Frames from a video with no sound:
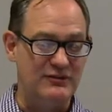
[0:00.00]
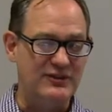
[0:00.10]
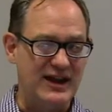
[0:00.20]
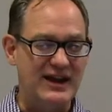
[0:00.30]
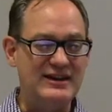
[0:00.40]

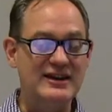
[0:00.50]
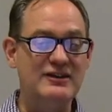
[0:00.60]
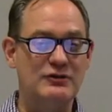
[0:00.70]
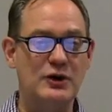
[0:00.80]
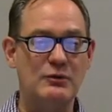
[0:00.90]
the idea
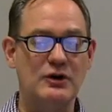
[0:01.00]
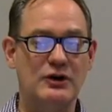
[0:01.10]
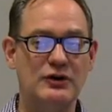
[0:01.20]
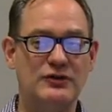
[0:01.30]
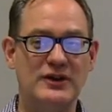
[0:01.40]
of
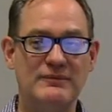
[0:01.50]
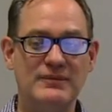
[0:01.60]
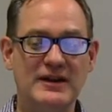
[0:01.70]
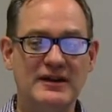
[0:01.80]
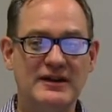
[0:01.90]
co-workers.
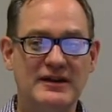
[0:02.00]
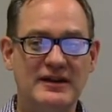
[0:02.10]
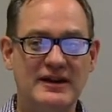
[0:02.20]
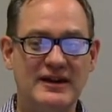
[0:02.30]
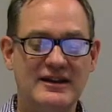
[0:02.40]

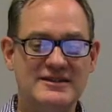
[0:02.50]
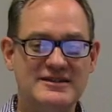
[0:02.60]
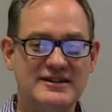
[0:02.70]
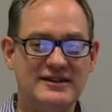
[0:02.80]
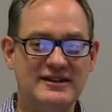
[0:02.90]
And
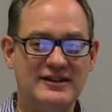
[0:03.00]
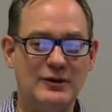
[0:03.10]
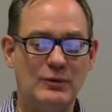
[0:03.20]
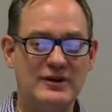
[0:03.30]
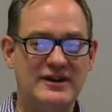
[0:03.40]
you know,
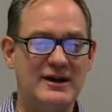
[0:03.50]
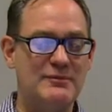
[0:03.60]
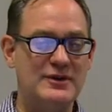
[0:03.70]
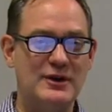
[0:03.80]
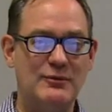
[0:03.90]
one time,
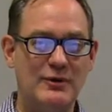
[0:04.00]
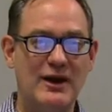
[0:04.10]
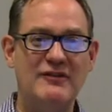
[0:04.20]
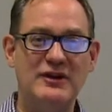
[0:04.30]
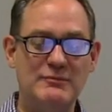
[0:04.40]
you know, we were
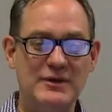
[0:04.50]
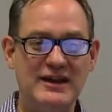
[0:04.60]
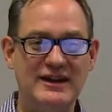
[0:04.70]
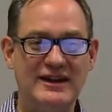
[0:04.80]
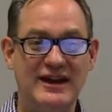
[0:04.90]
having a
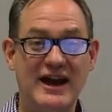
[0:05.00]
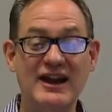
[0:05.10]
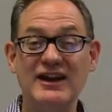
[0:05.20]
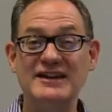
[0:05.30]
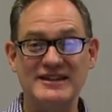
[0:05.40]
meeting, and I
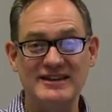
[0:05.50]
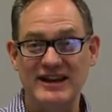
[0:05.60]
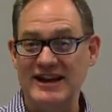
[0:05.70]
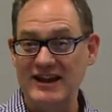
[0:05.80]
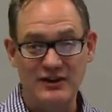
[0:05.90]
liked it.
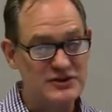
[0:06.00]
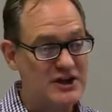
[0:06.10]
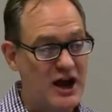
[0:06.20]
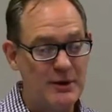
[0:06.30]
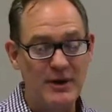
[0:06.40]
Like, hey, let's
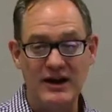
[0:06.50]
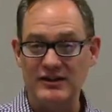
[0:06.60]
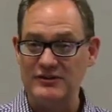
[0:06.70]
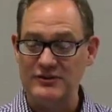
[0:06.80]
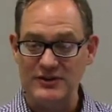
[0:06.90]
talk about it.
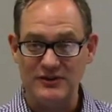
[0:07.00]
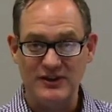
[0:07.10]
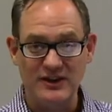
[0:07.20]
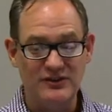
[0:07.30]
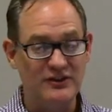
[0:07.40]
Let's
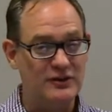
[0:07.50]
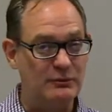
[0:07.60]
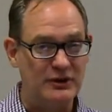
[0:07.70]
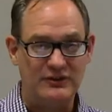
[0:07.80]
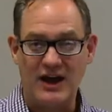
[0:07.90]
discuss this in
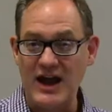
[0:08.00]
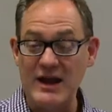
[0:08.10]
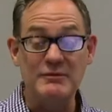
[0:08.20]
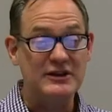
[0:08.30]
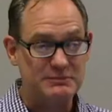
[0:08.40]
real
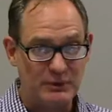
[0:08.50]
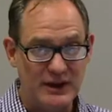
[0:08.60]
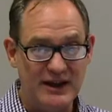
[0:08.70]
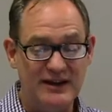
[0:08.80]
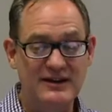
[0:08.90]
time. Let's
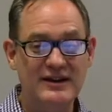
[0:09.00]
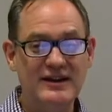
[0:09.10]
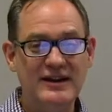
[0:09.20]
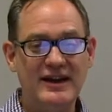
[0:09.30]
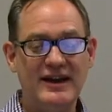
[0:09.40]
plan.
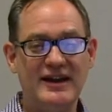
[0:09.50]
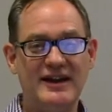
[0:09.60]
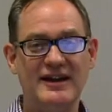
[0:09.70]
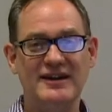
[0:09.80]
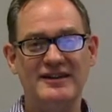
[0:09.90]

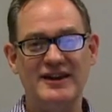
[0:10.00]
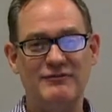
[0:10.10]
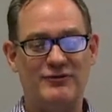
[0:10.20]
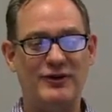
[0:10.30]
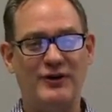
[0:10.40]
And
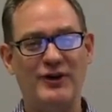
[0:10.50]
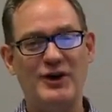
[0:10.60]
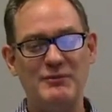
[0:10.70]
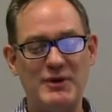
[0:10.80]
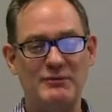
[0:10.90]
for her, I
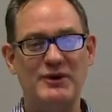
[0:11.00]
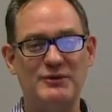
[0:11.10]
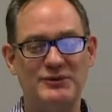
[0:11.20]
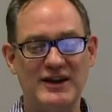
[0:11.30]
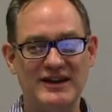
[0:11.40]
remember it
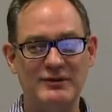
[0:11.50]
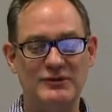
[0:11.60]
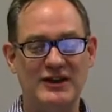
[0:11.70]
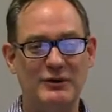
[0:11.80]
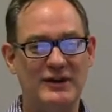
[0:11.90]
was
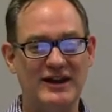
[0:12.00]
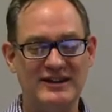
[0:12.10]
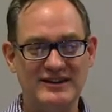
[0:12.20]
like, okay,